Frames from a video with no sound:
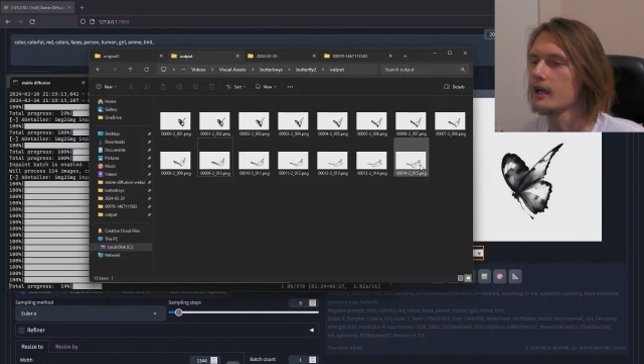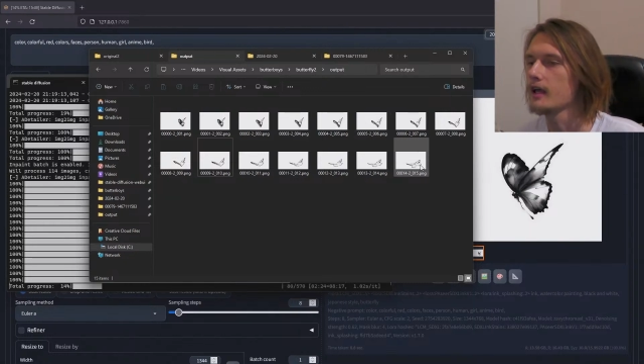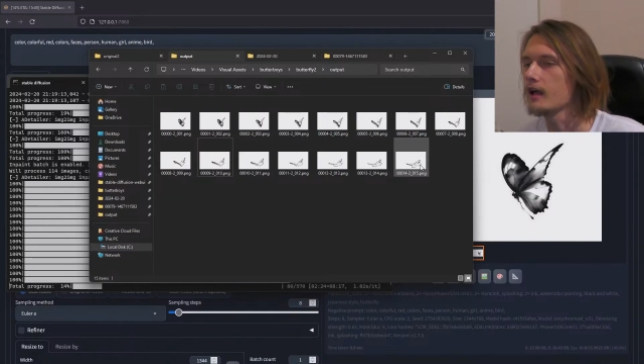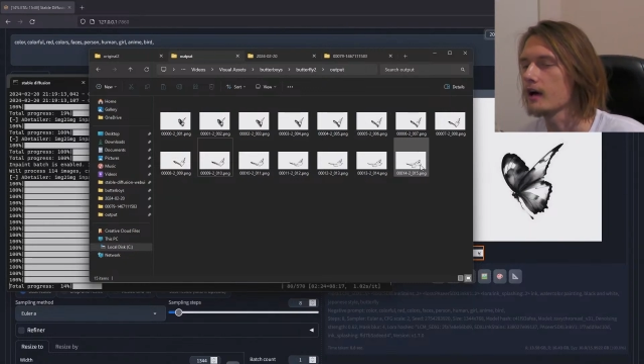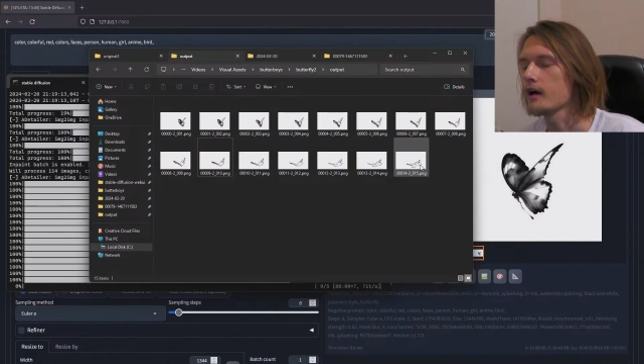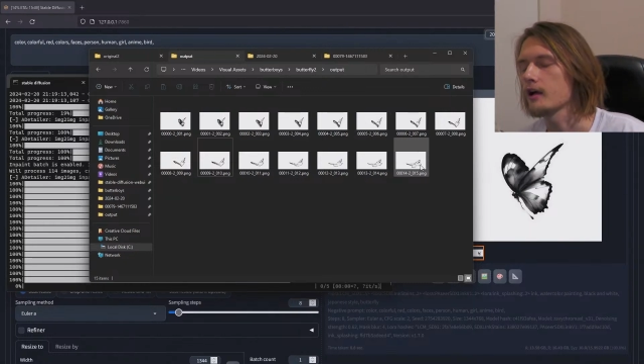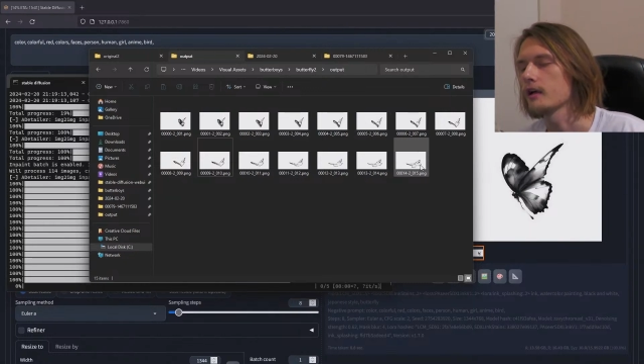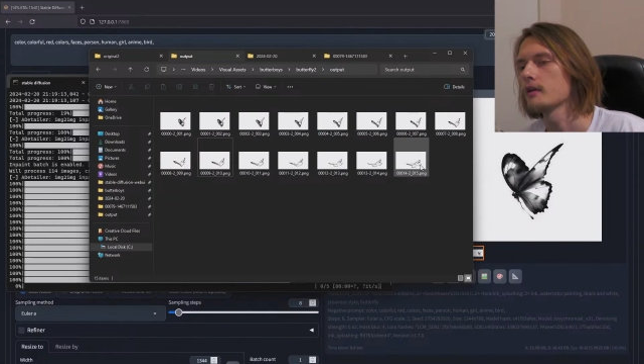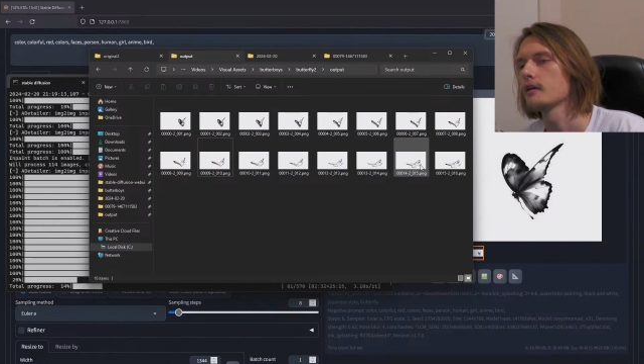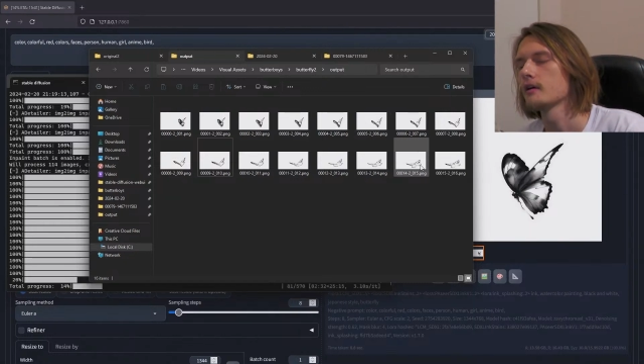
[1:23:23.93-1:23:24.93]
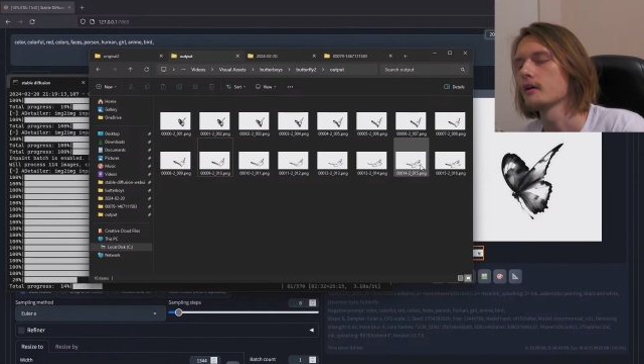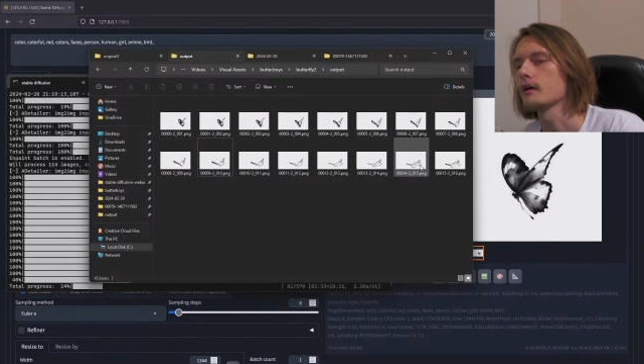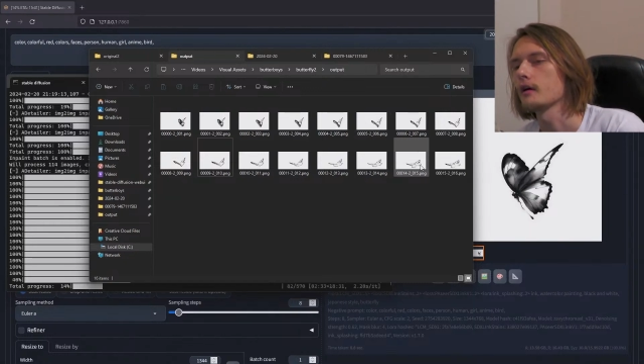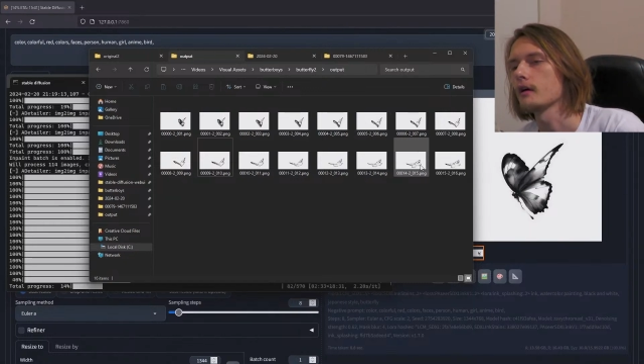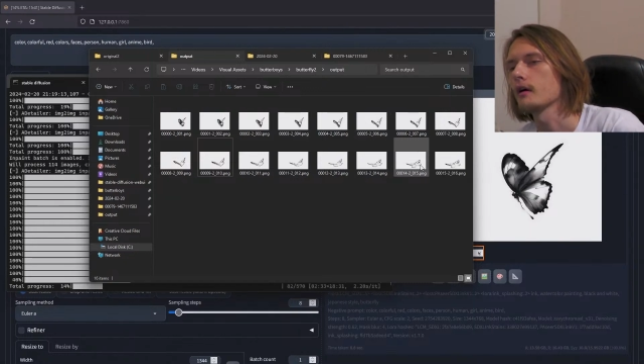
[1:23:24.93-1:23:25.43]
AI
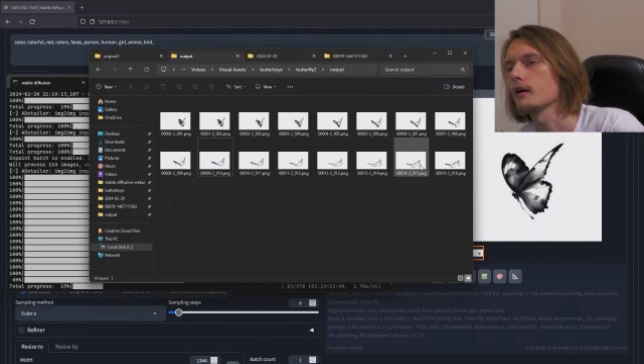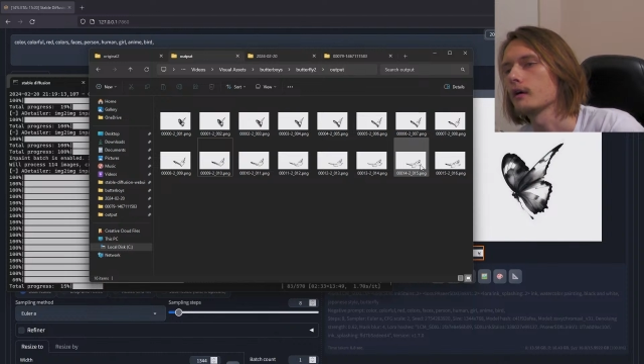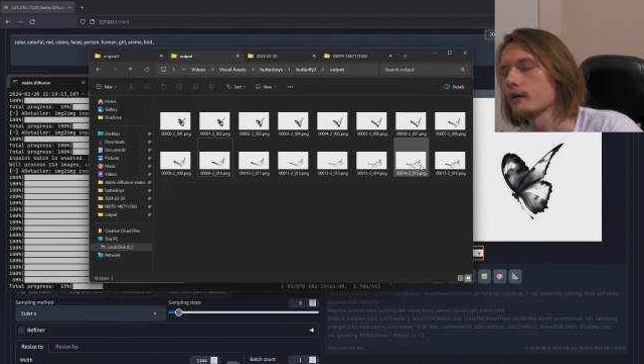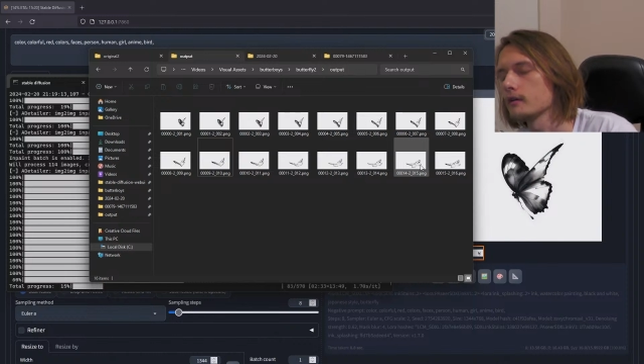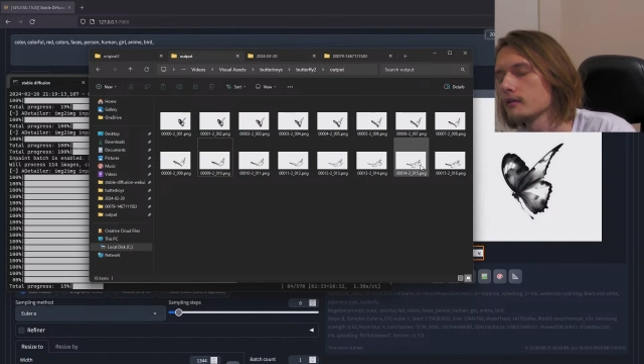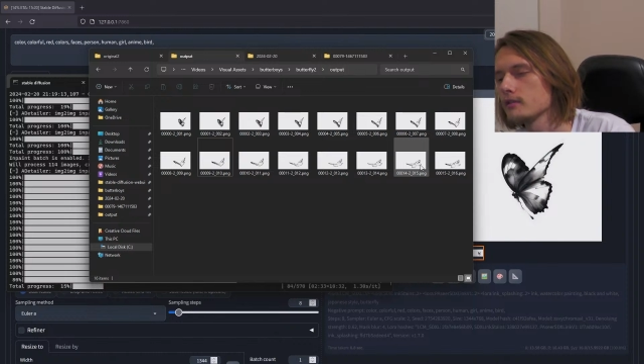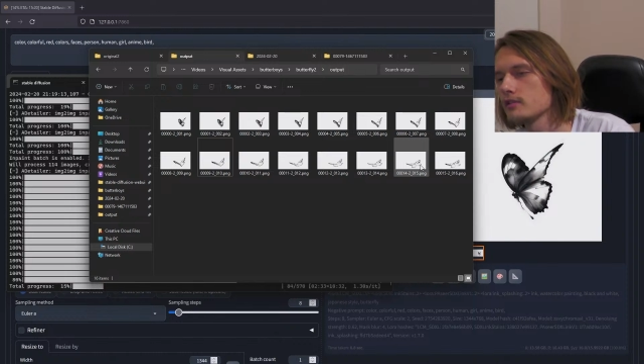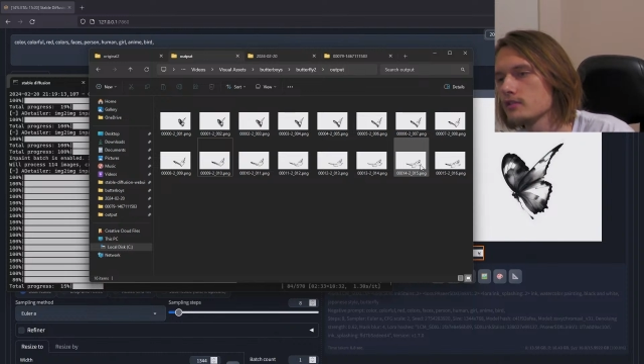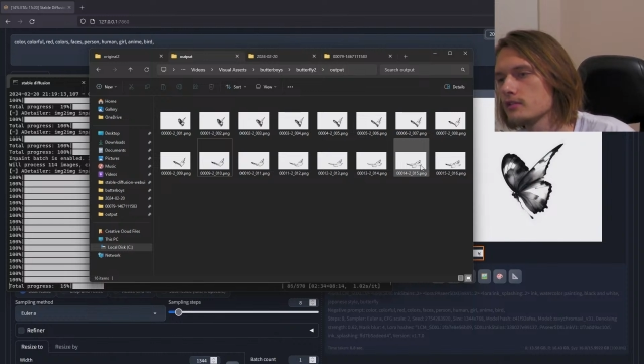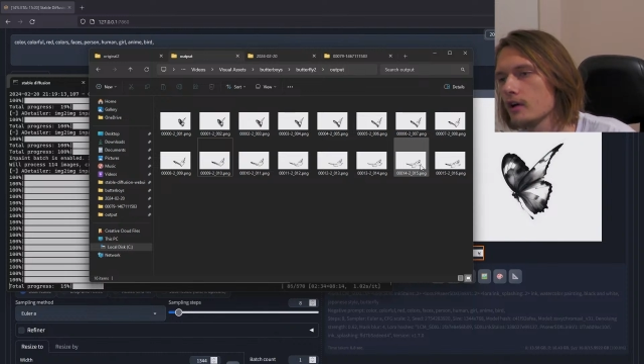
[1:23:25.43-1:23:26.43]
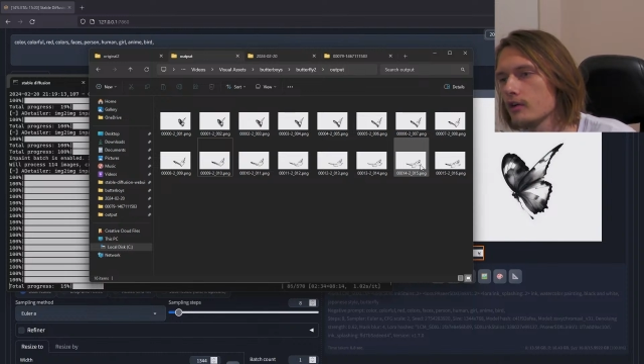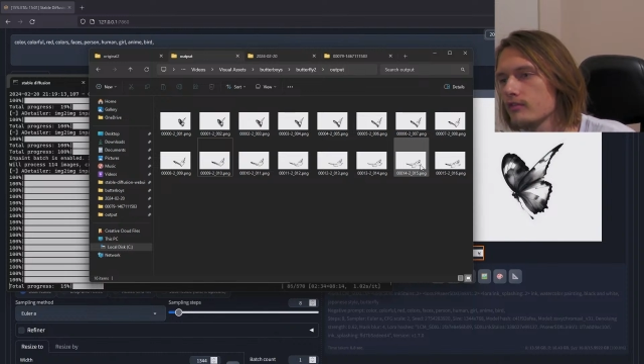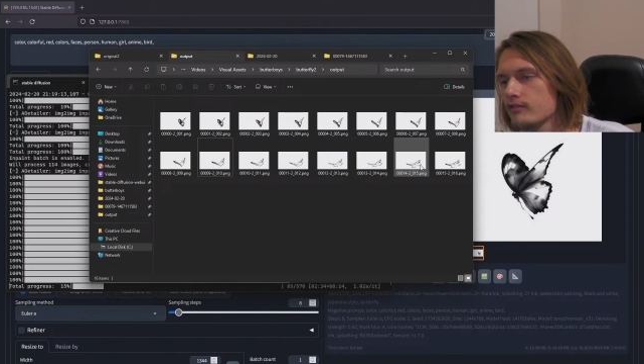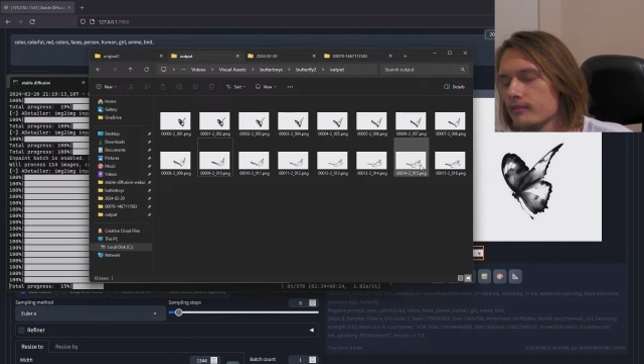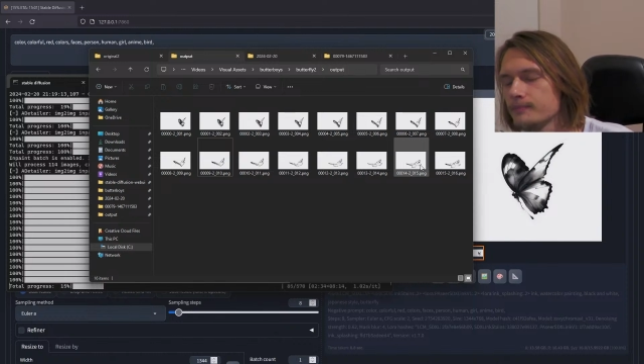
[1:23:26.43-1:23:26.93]

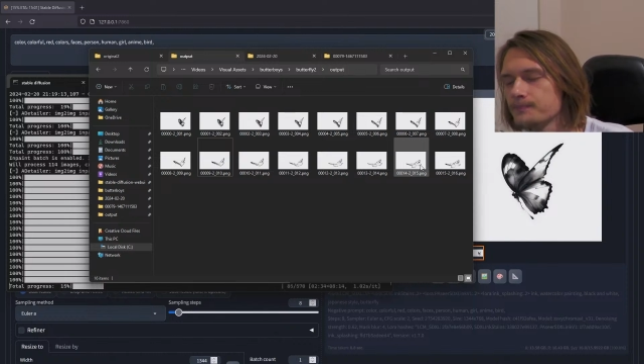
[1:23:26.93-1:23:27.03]
stuff,